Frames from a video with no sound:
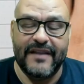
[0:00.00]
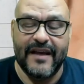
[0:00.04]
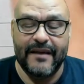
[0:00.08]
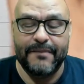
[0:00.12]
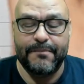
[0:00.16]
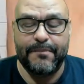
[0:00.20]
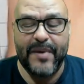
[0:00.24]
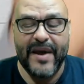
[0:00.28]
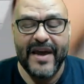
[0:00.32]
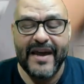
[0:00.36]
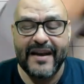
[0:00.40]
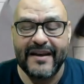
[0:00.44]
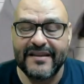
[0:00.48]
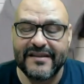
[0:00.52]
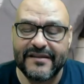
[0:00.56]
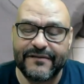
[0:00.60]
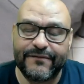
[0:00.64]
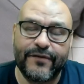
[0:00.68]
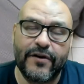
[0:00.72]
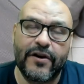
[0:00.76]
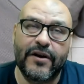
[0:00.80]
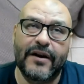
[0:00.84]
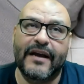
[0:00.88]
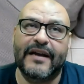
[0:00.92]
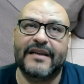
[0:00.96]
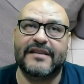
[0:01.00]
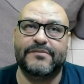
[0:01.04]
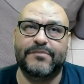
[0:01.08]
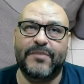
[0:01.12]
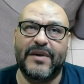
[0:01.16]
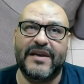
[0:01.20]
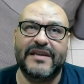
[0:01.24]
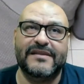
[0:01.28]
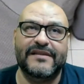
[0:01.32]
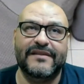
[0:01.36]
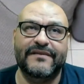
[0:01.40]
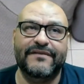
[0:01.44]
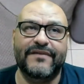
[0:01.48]
Now the pen is very
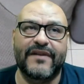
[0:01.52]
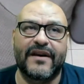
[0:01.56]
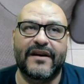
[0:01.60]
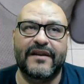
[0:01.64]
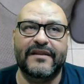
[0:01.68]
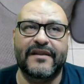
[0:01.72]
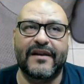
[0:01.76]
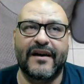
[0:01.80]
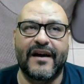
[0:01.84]
expensive on